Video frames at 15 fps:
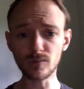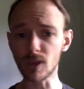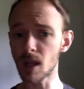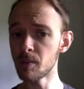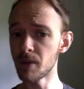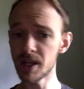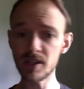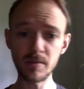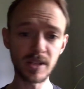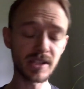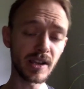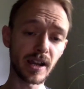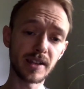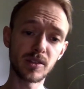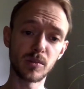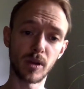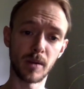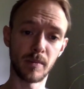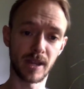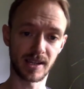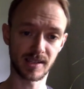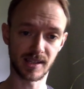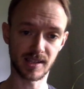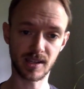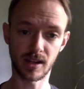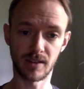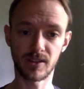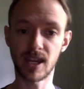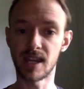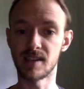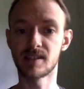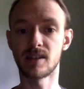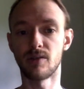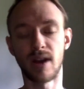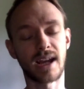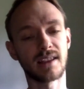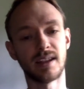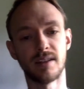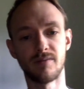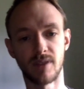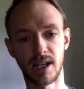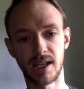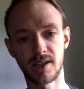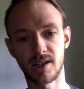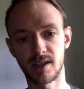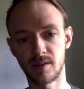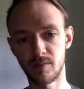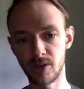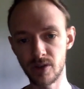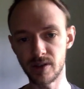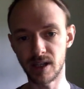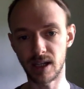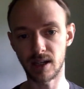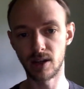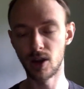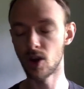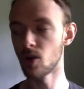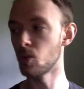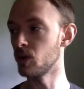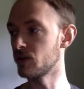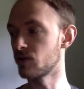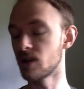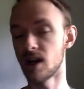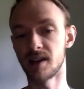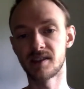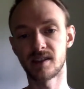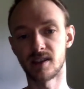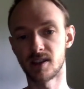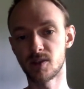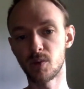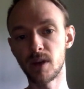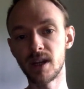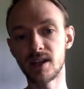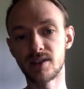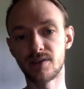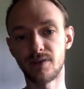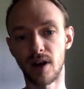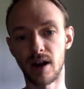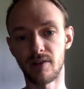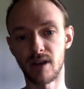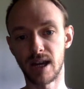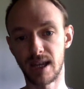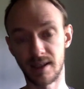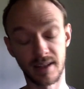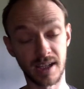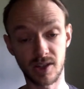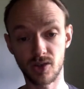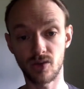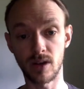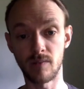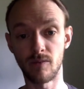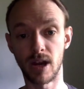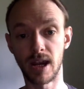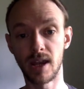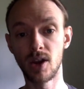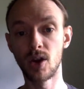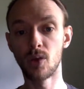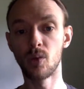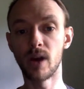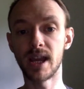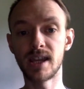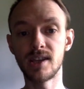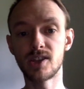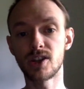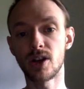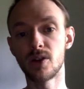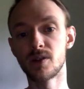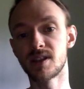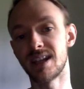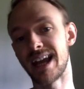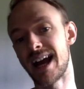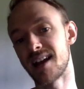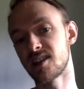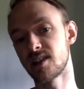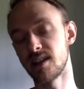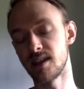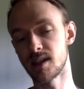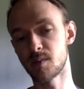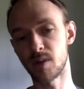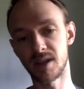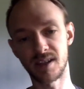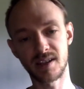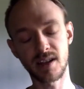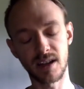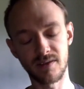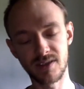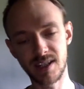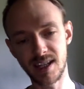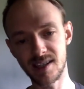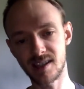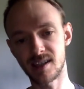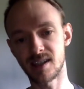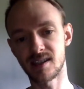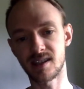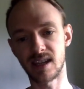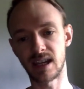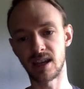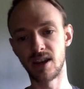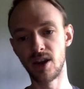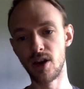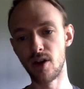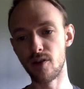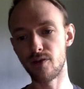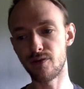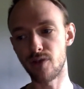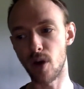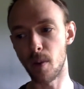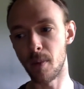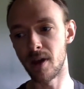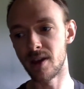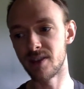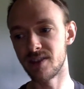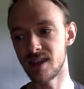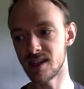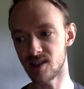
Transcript: Benjamin Teitelbaum makes this kind of case directly in relation to music with regards to the Swedish far right and the extreme right, where he shows that actually there's been this kind of distancing from these